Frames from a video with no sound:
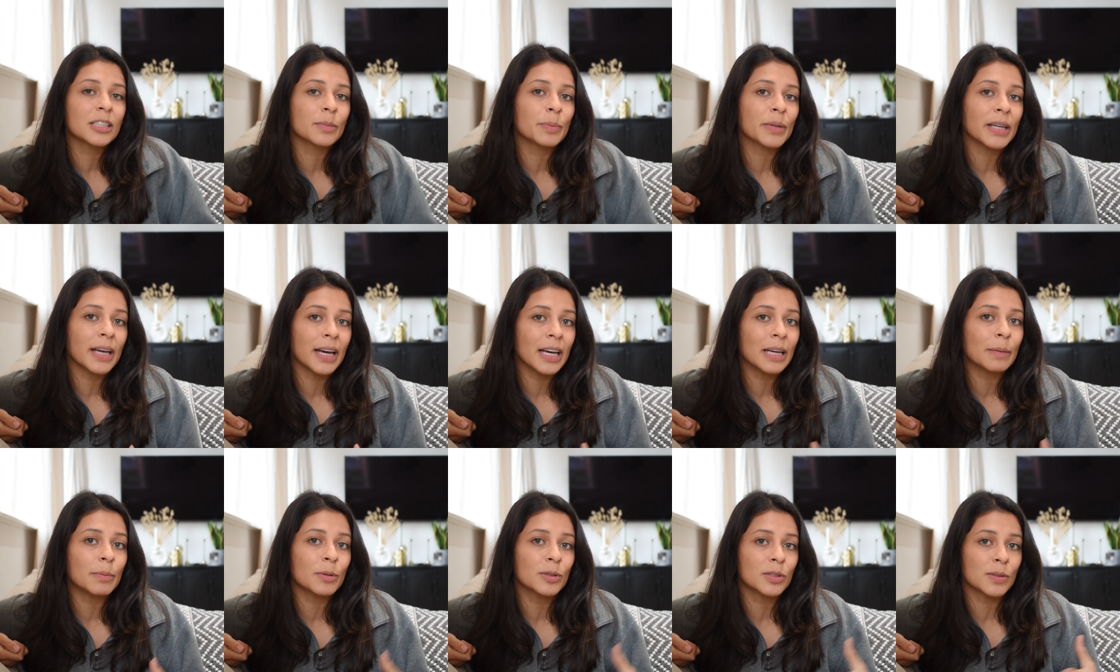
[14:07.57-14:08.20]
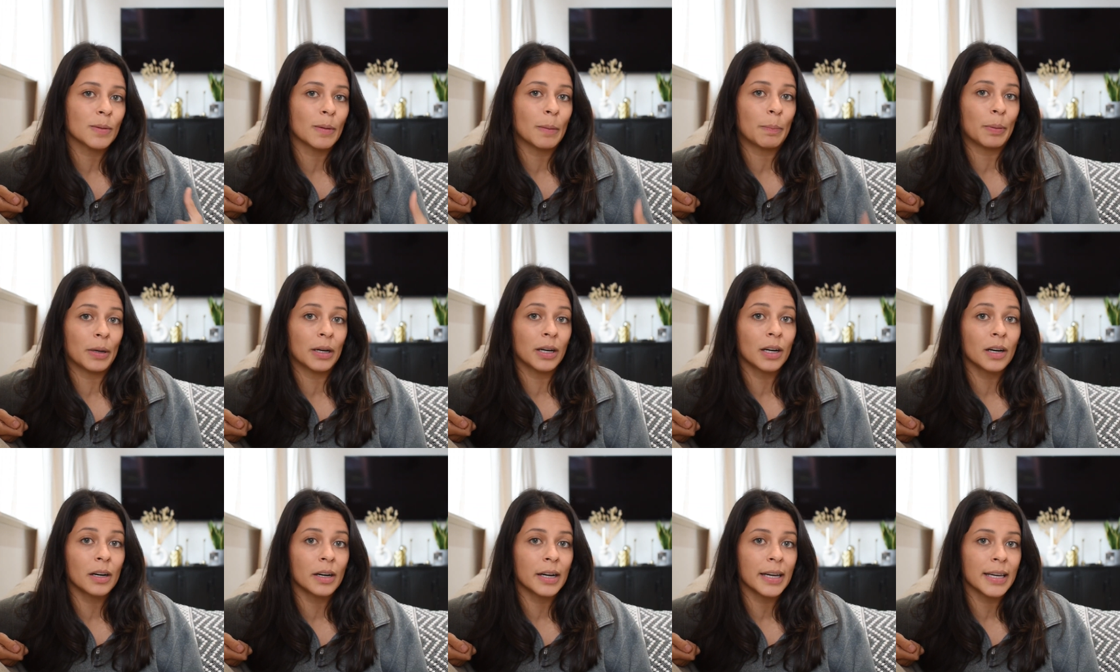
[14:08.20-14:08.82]
to be able to
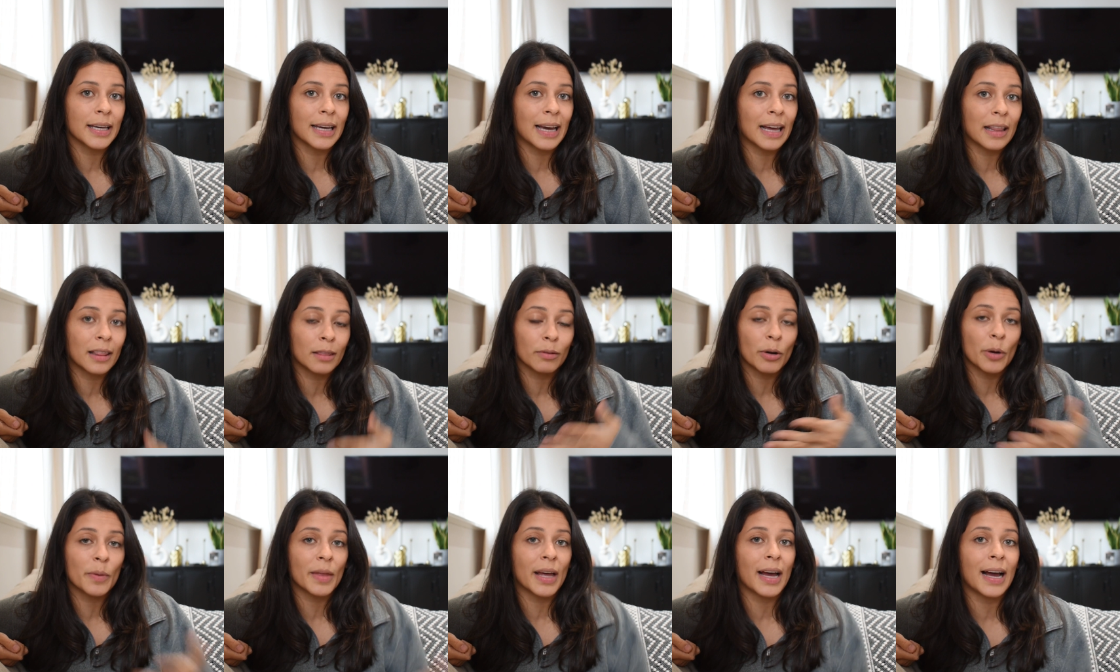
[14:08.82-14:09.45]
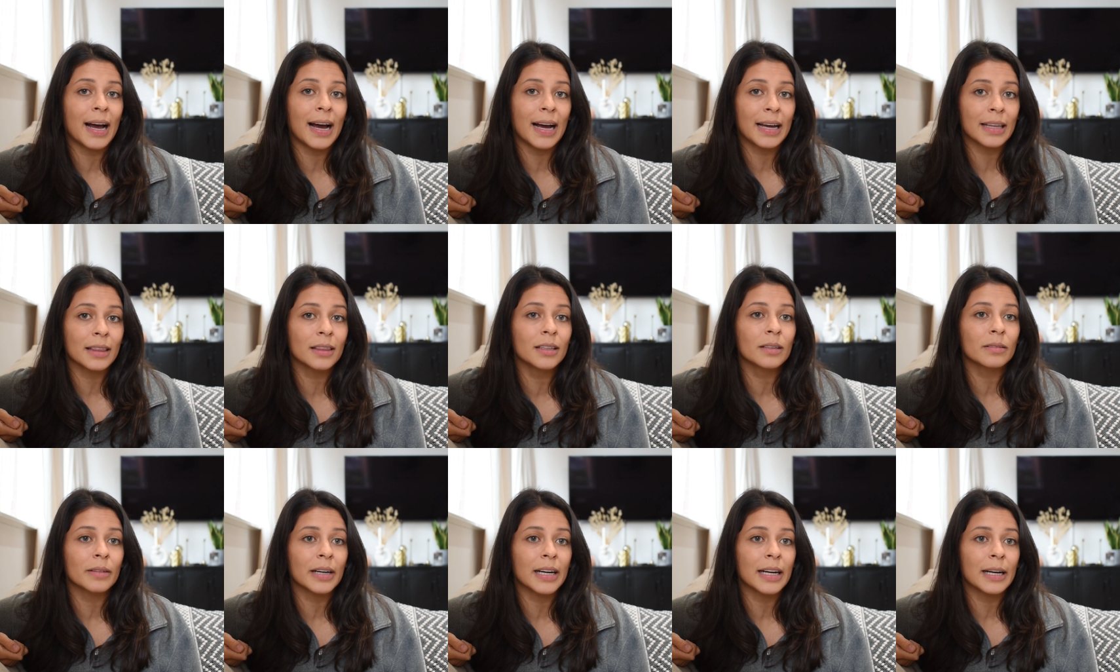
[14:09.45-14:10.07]
apply and throw their hat in
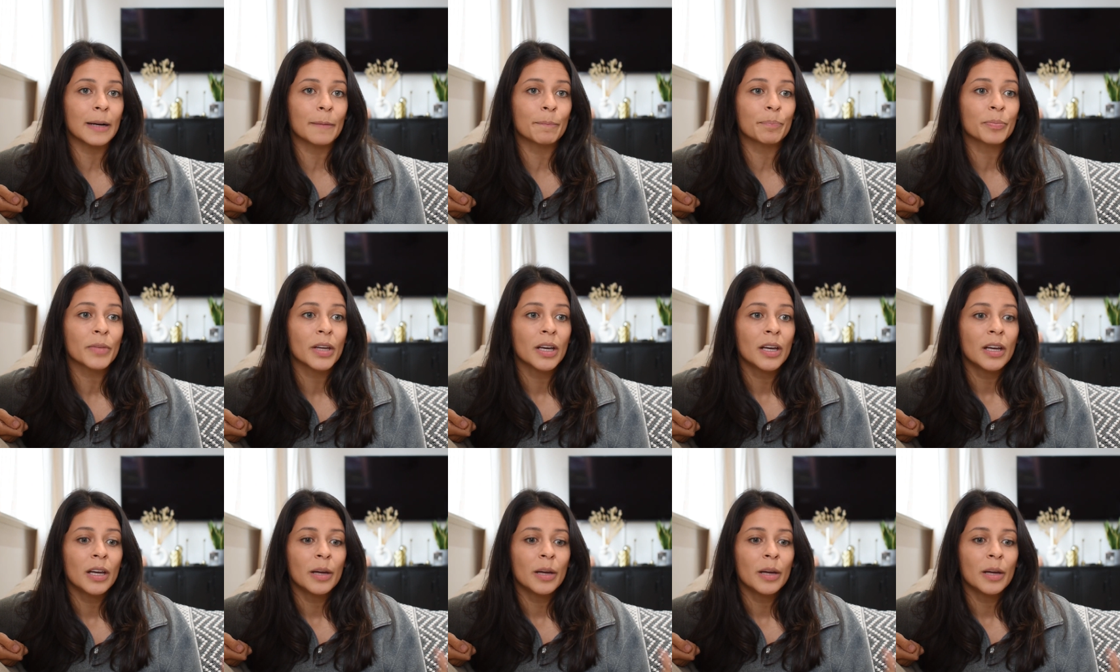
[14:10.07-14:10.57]
the ring.